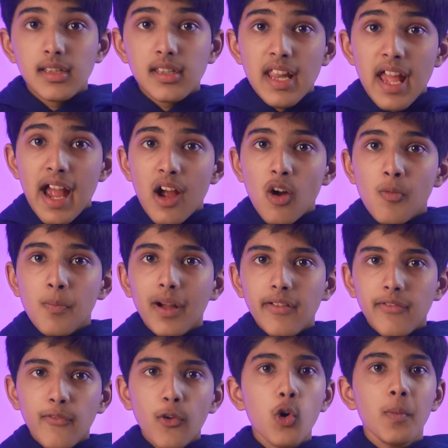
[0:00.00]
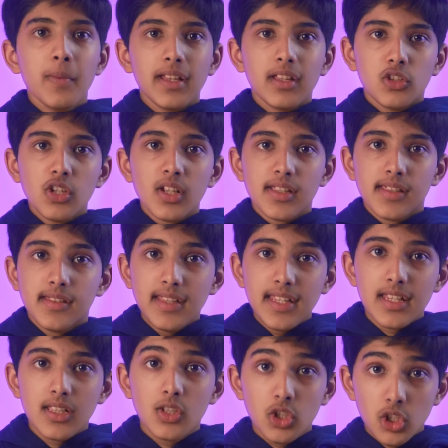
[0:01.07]
Now, by forming just
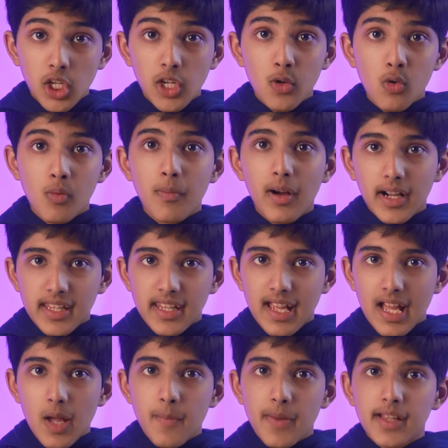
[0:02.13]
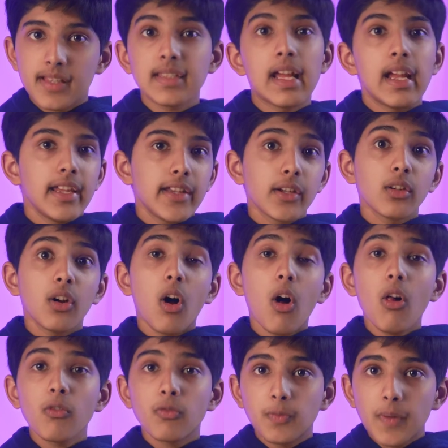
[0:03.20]
these 2 money habits, you're
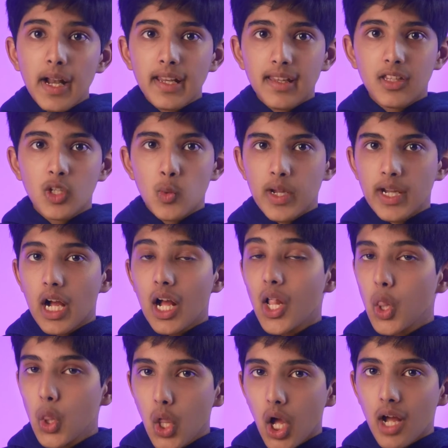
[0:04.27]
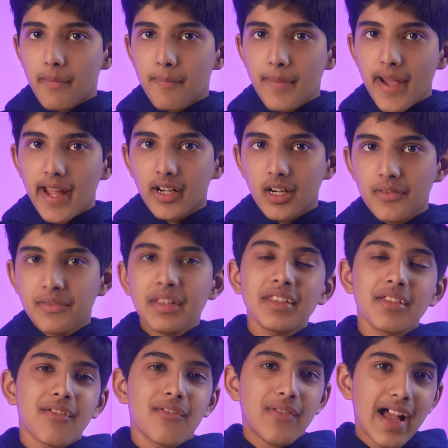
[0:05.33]
already doing a lot better than
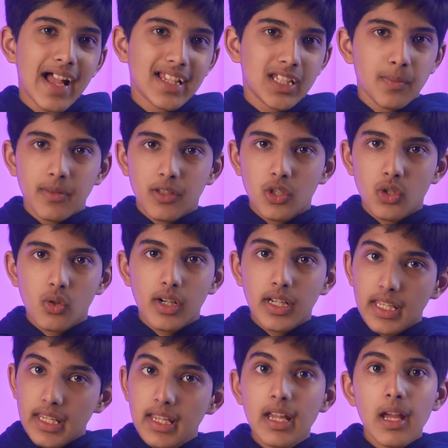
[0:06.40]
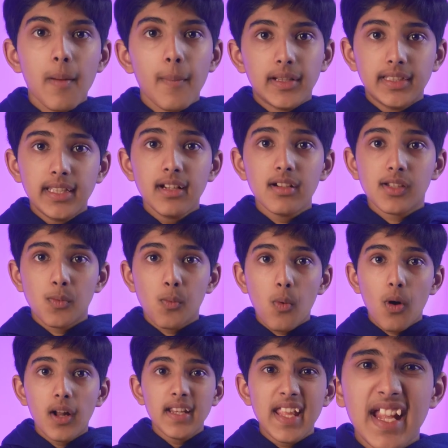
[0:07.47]
the vast majority. But there's
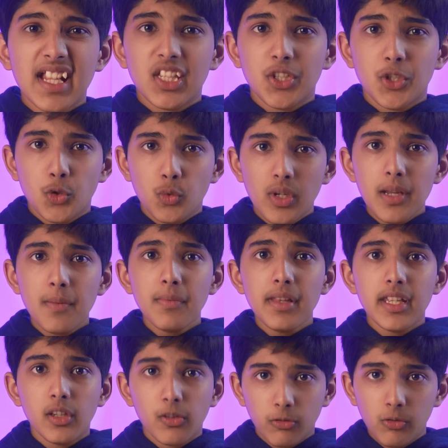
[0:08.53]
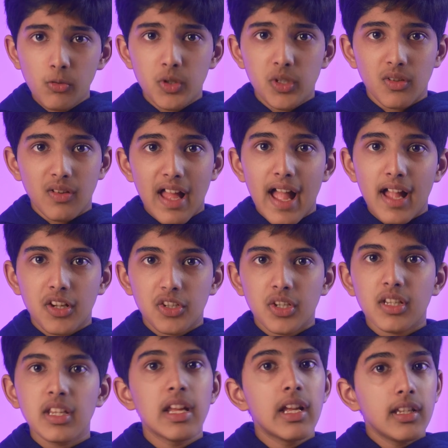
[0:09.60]
one extremely crucial
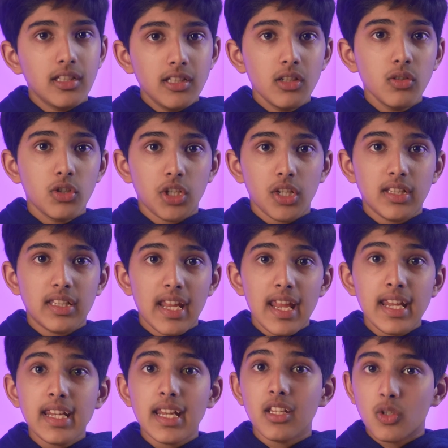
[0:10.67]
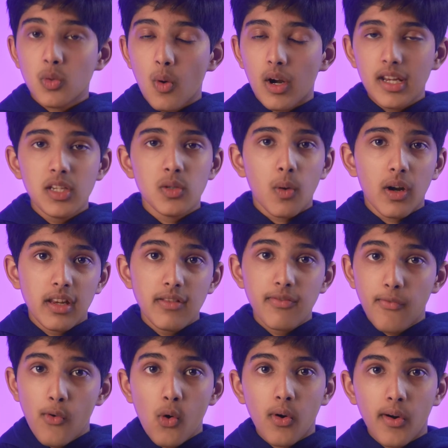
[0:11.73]
action you should take in
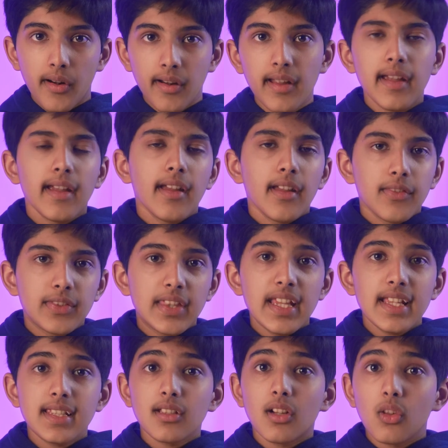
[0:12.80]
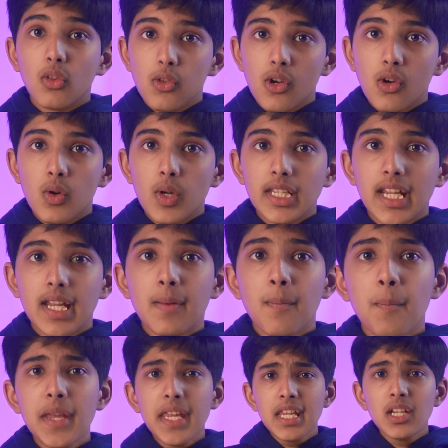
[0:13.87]
2024. This alone
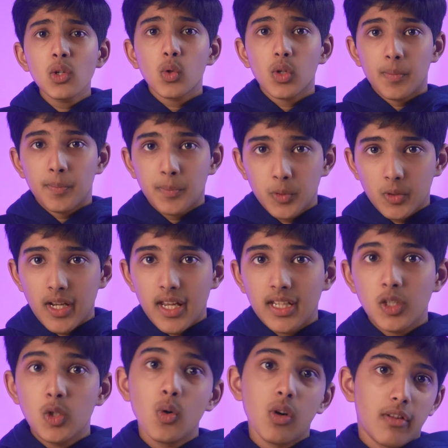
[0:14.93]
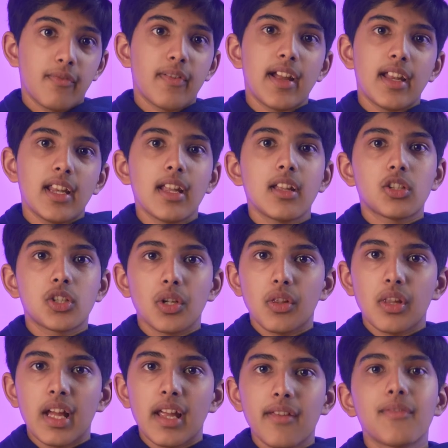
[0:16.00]
can make or break your financial
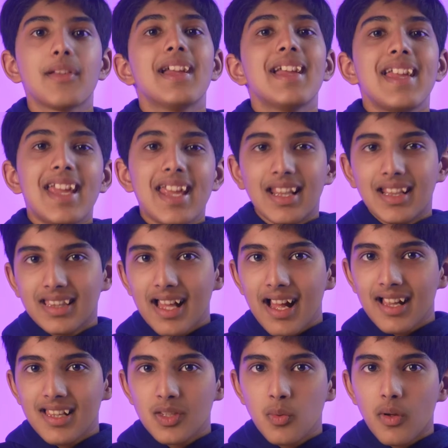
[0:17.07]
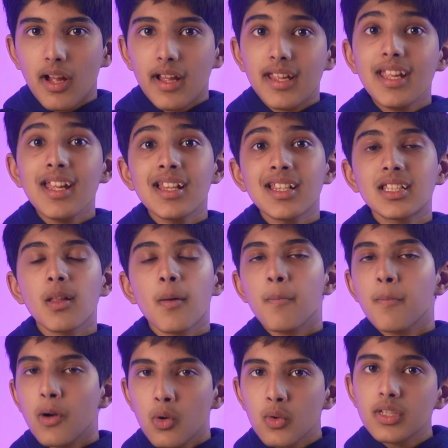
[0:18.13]
life, and that's why it's the
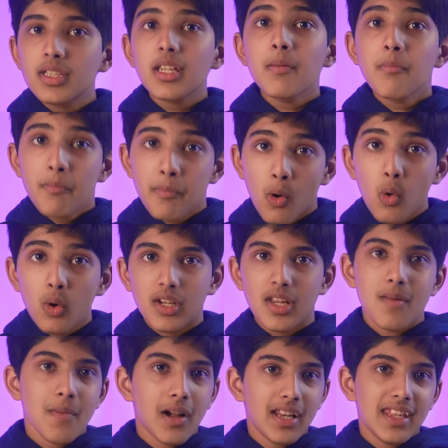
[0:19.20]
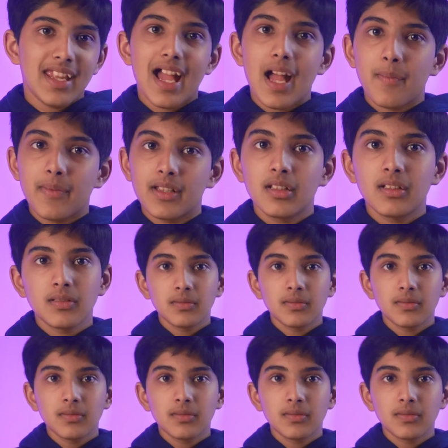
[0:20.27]
most important money habit.